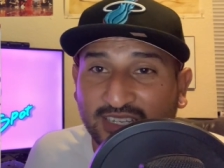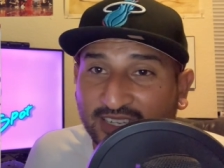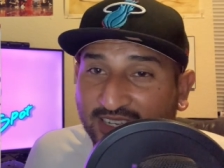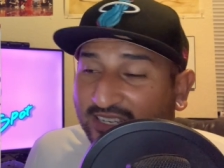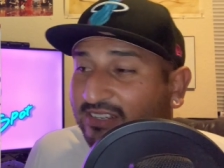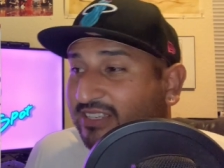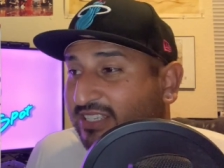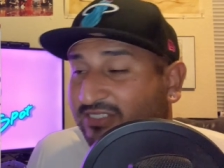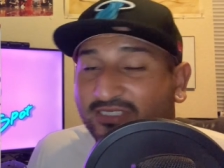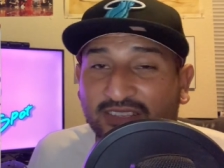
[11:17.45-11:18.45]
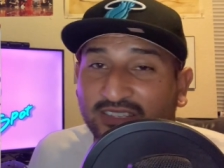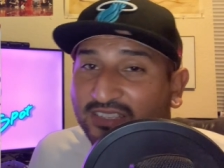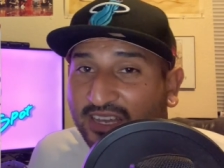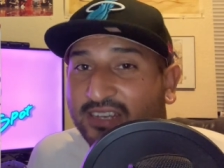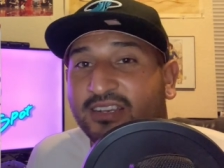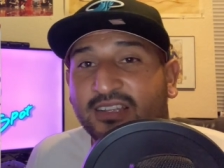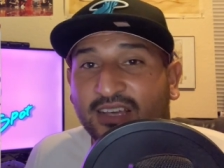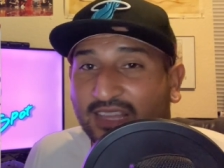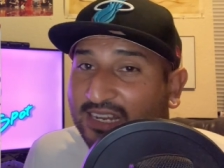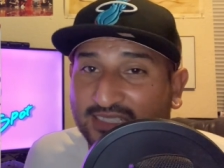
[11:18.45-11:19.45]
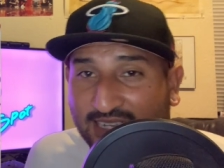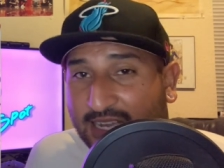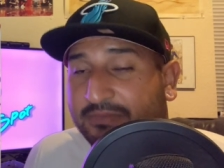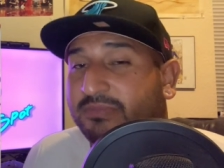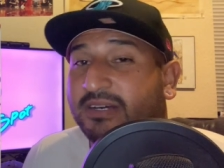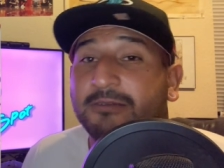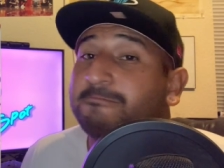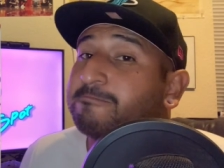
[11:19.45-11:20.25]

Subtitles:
You know, easier said than done a lot of times, but